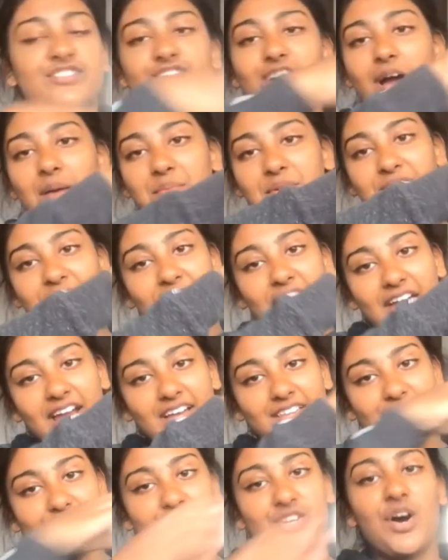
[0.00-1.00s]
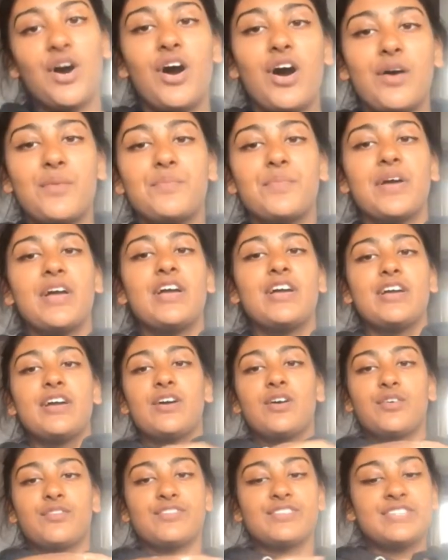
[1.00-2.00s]
strap over here at the top.
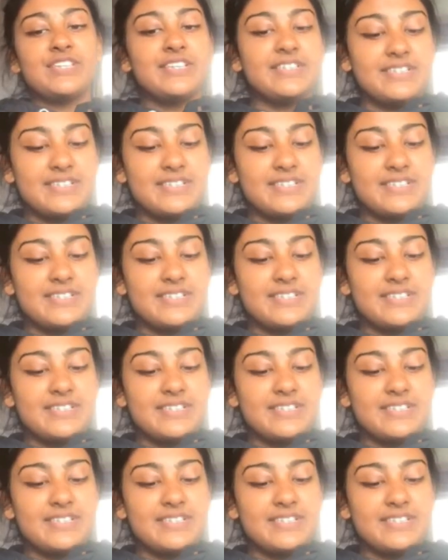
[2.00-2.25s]
We see